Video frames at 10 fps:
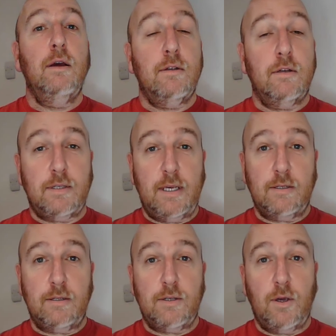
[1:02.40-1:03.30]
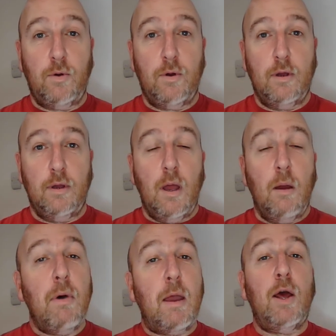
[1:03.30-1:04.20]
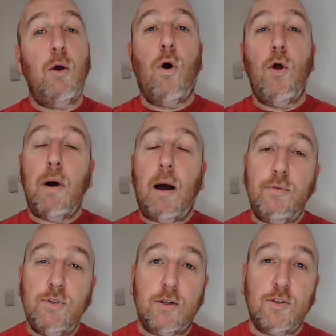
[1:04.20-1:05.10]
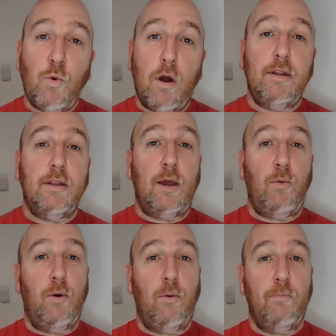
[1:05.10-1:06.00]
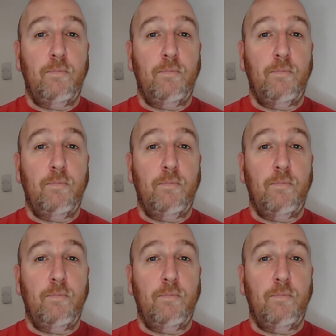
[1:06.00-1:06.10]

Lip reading: to season 2. Maybe they won't, but I'm just worried that they will.